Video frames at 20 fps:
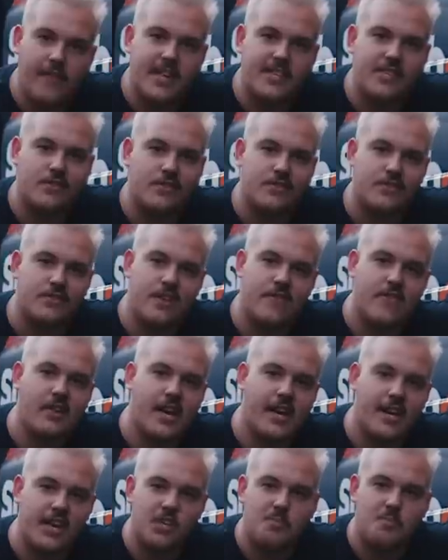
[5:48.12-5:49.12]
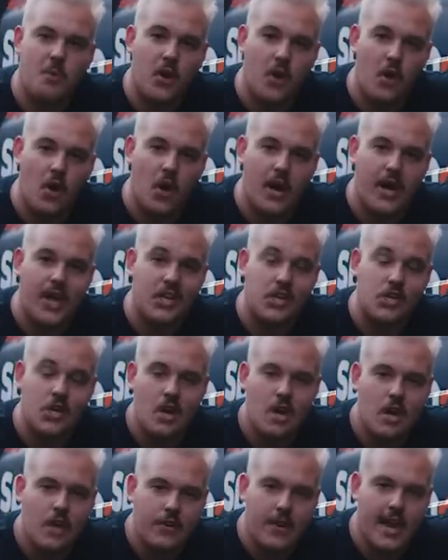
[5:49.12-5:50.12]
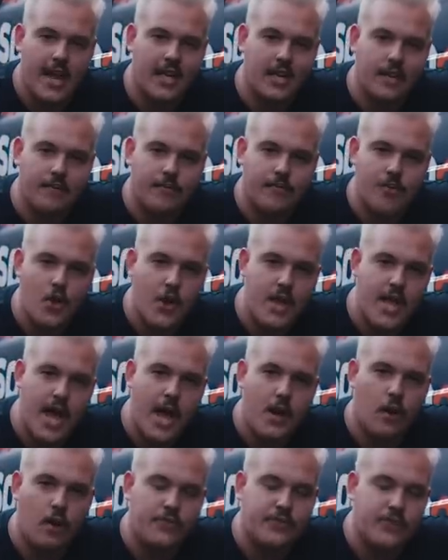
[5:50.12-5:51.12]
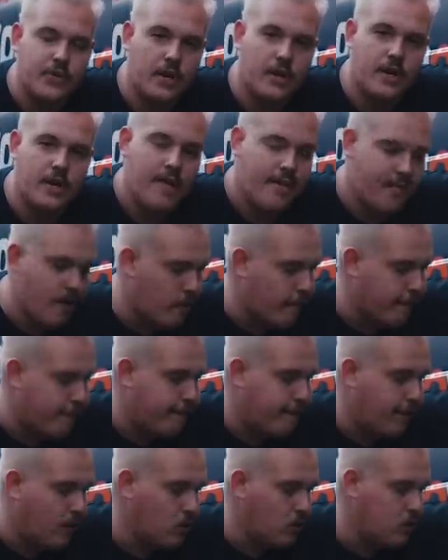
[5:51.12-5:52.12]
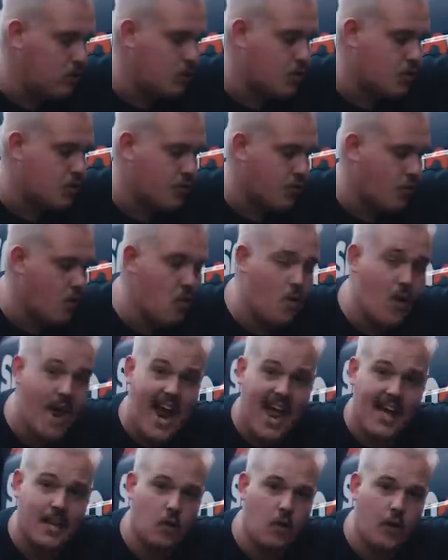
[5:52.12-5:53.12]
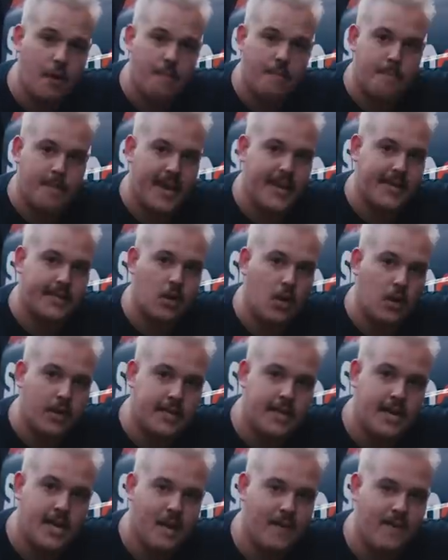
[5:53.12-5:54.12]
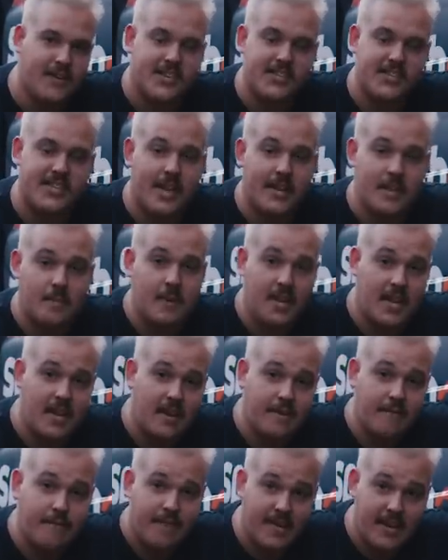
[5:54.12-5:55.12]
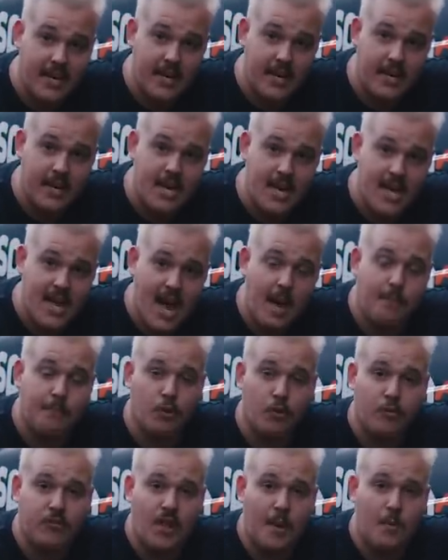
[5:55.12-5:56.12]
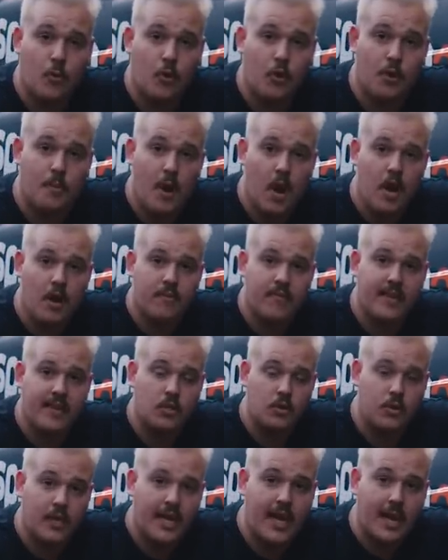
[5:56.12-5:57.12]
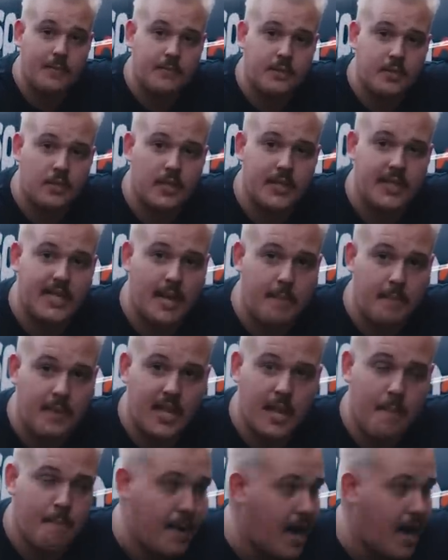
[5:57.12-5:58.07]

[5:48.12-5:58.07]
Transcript: these are a 17 inch by 9 inch, negative 38 offset. They're a full true alloy beadlock. We just had them here fitted at Blue Flame Automotive and they're looking absolutely a million